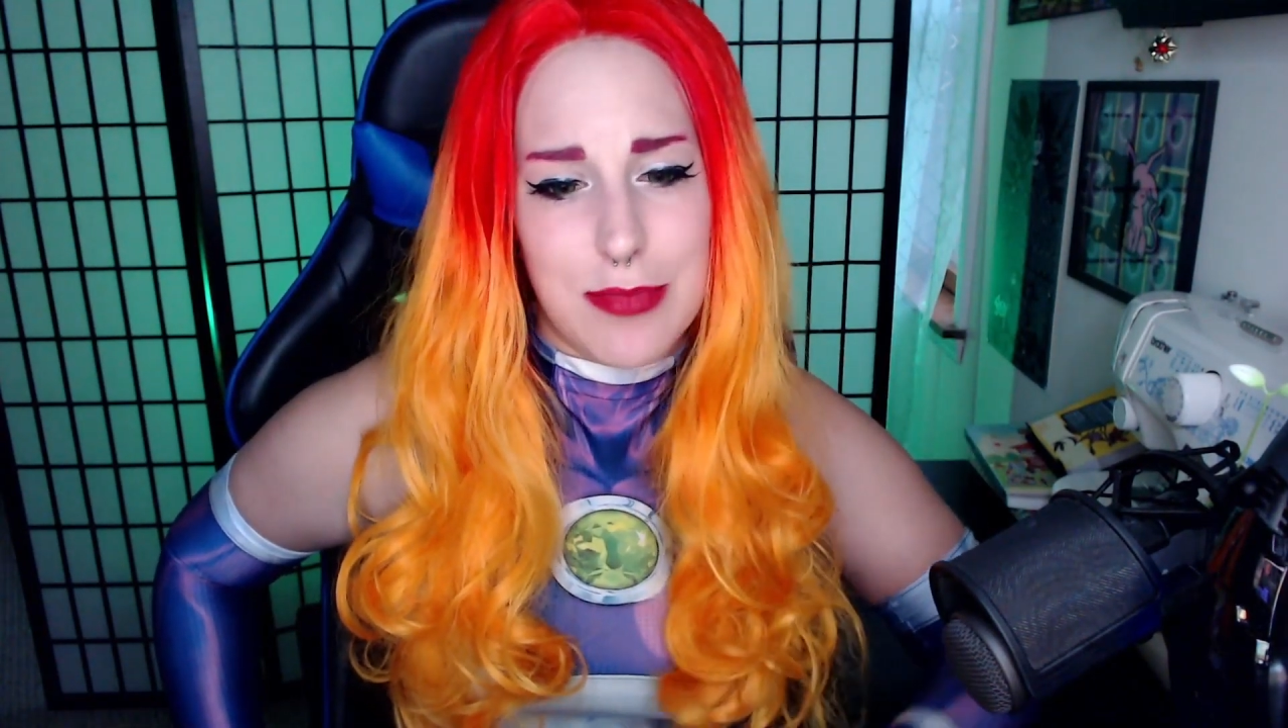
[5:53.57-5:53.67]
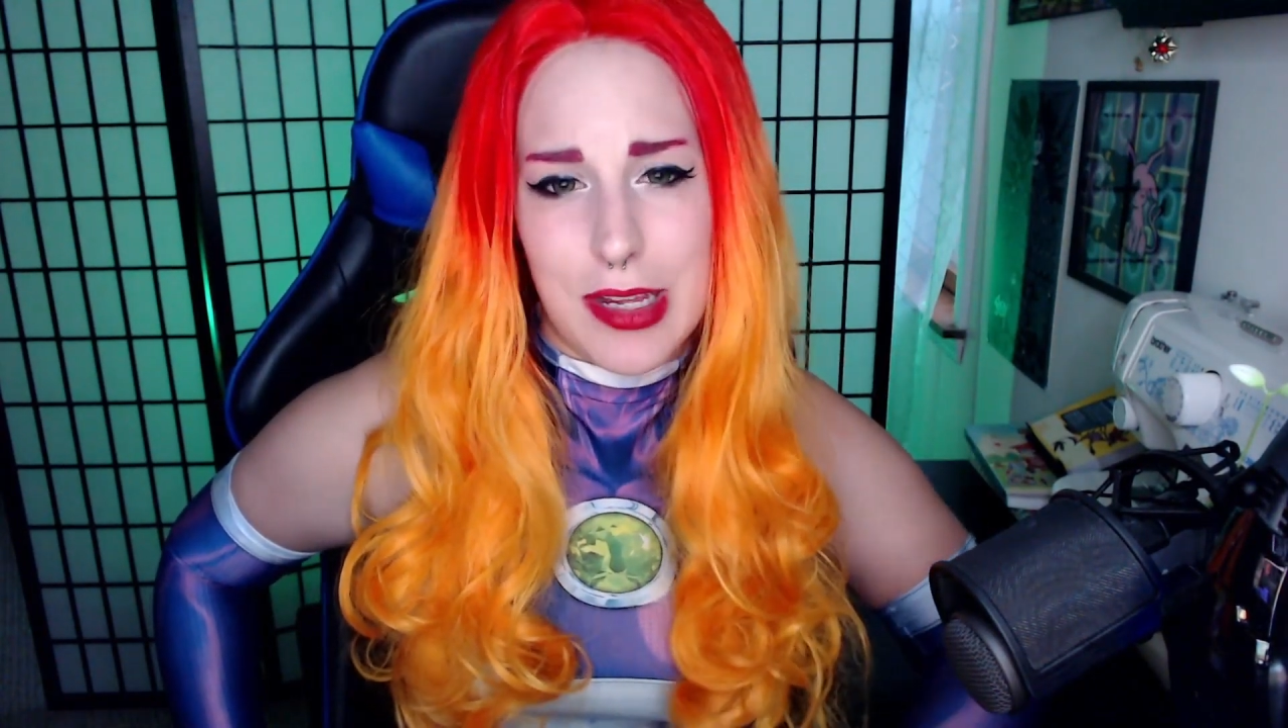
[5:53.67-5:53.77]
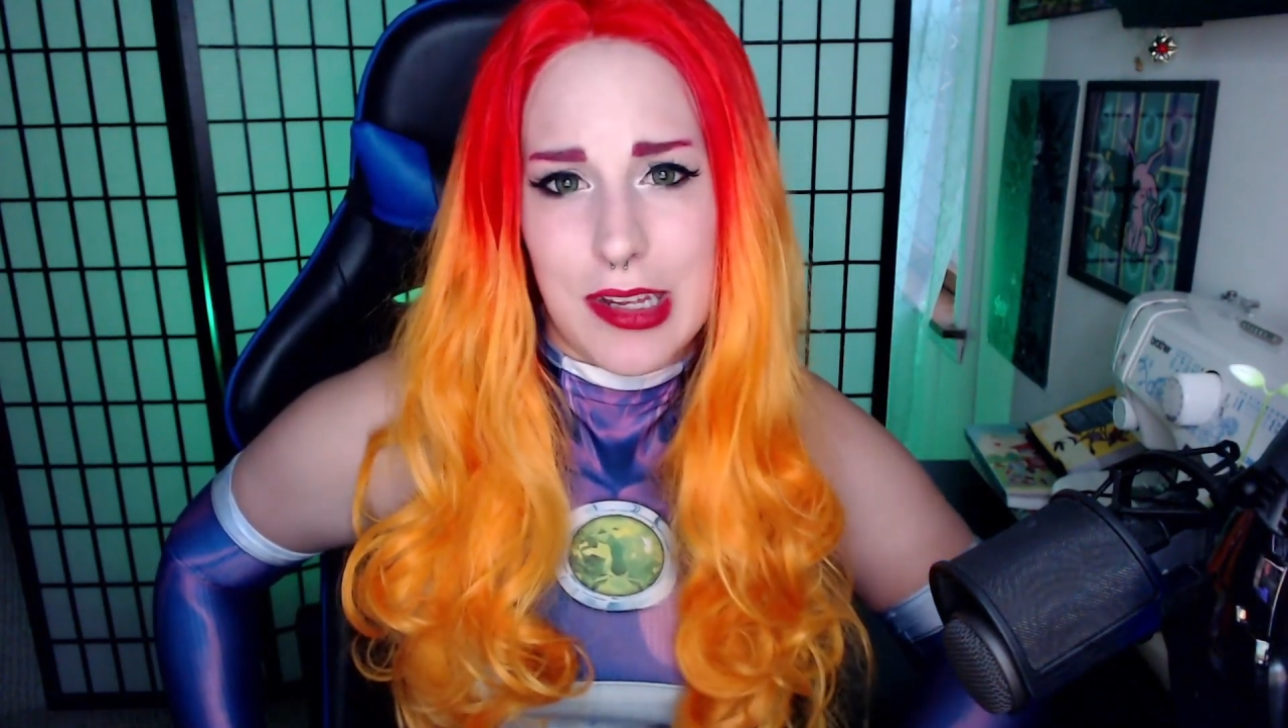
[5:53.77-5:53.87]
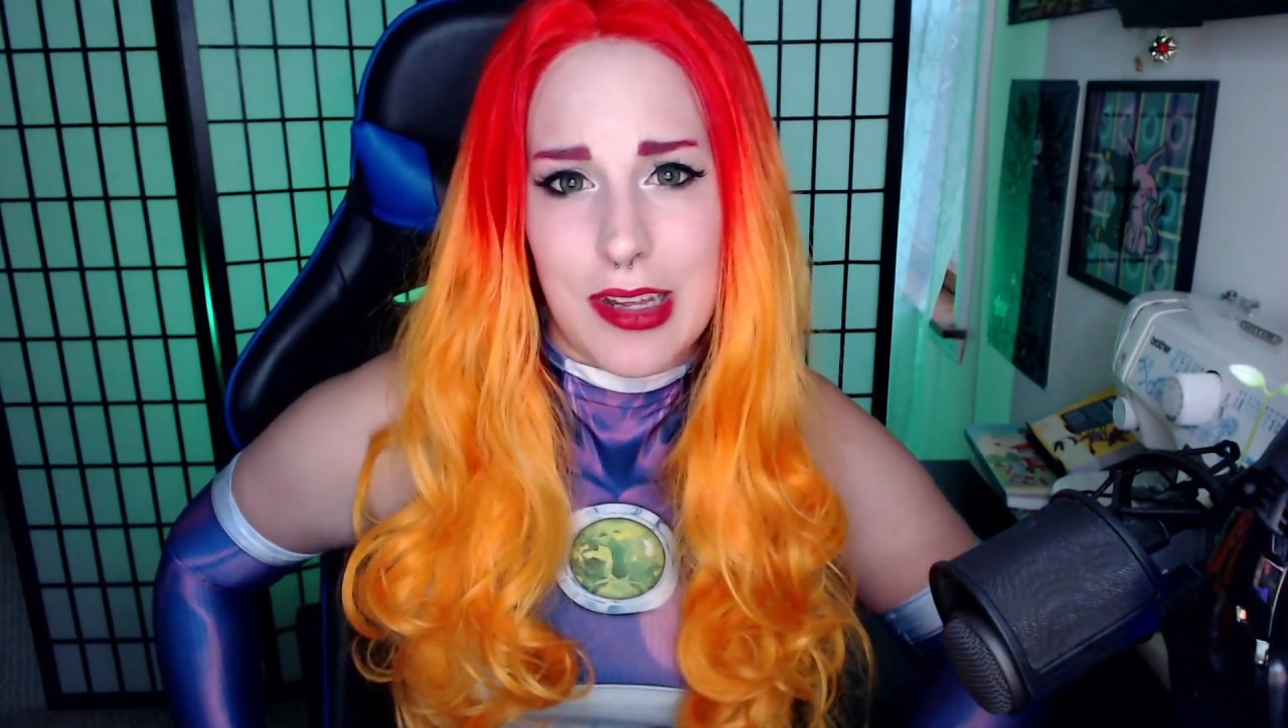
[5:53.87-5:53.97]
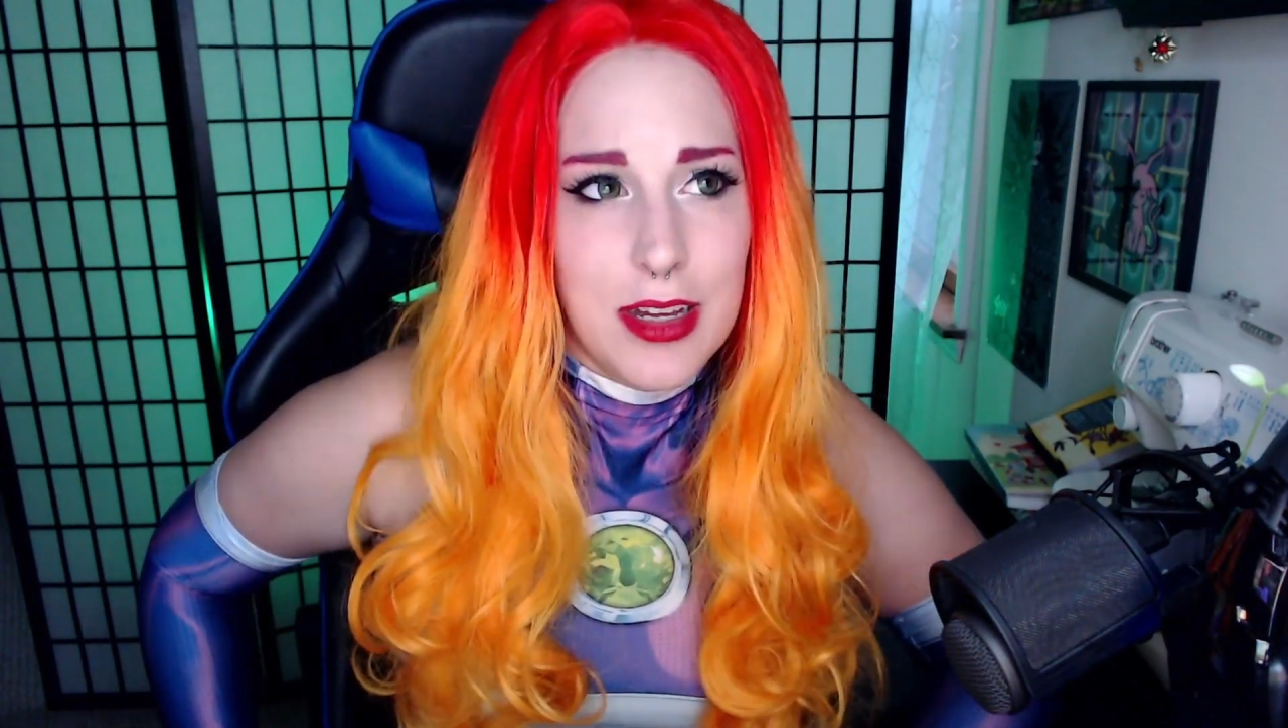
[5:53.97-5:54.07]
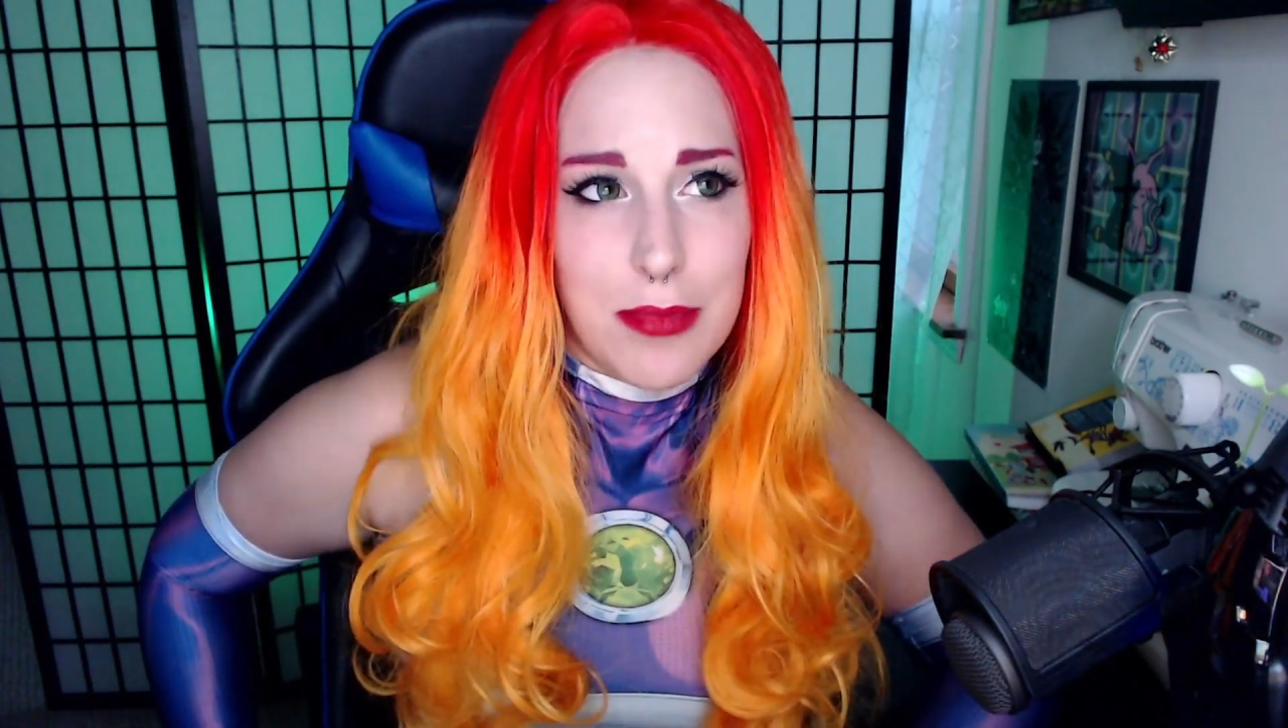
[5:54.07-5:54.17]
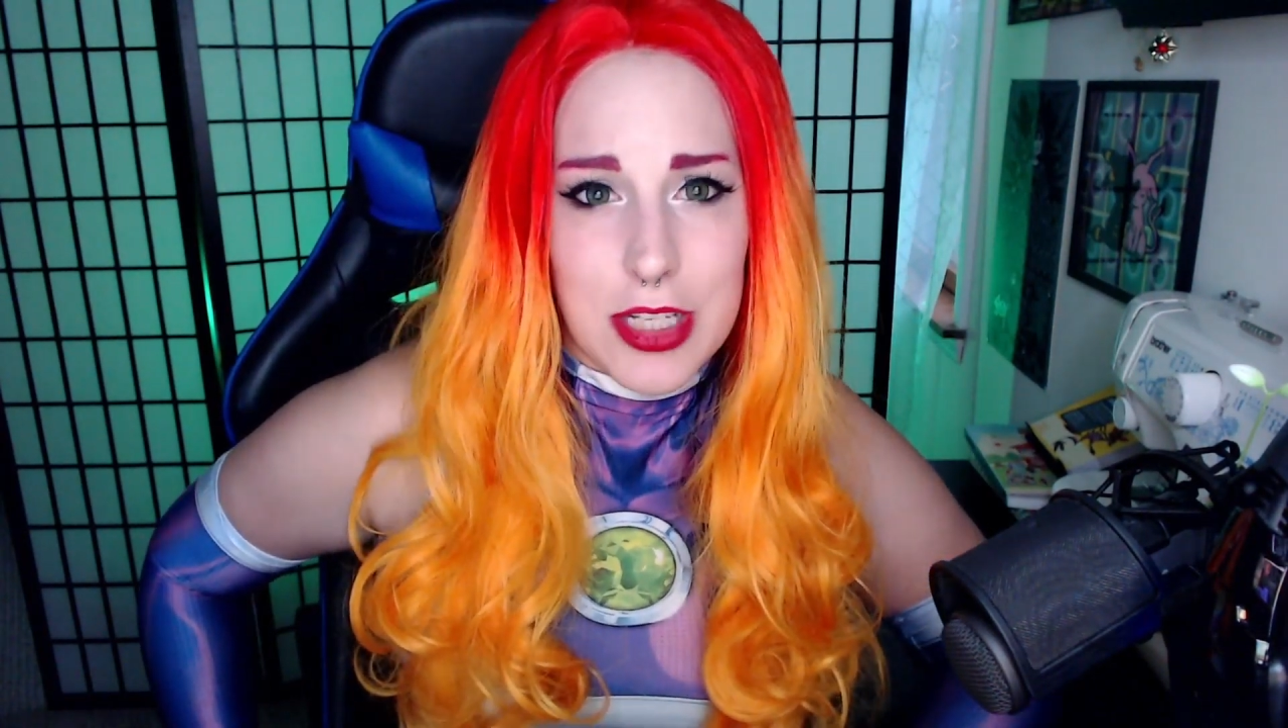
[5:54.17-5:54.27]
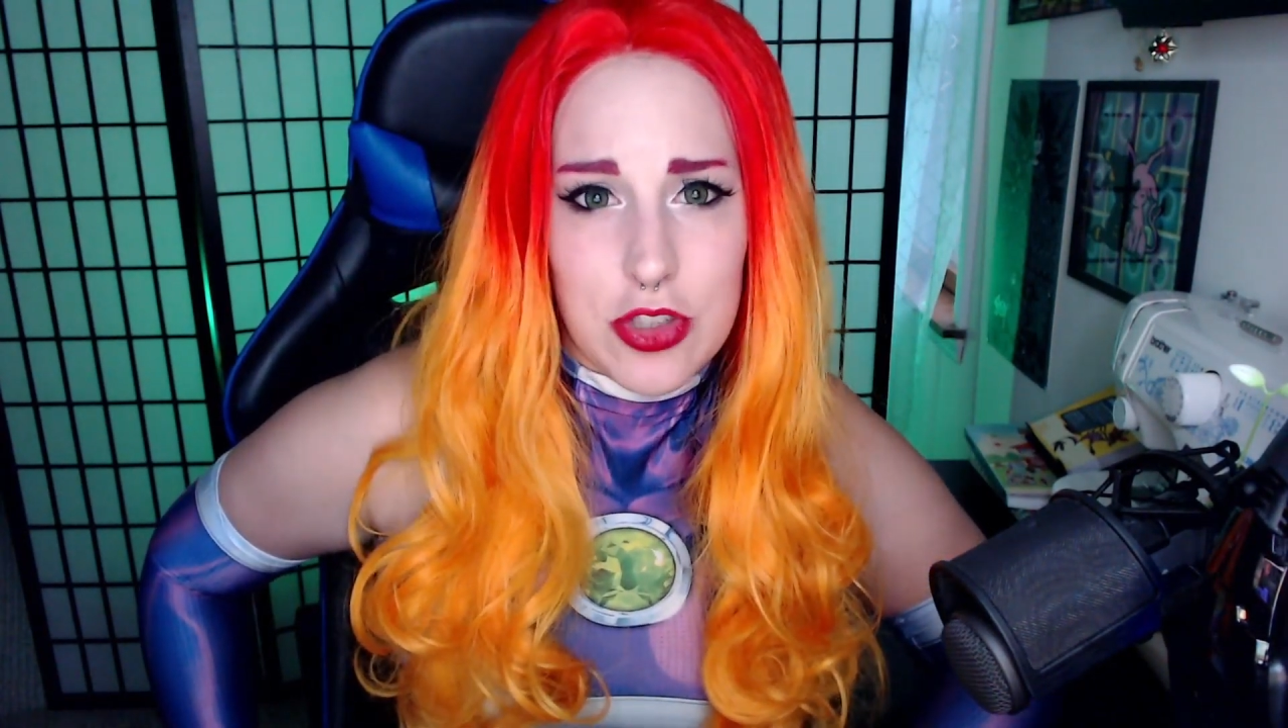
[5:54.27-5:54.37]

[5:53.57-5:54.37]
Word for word: my my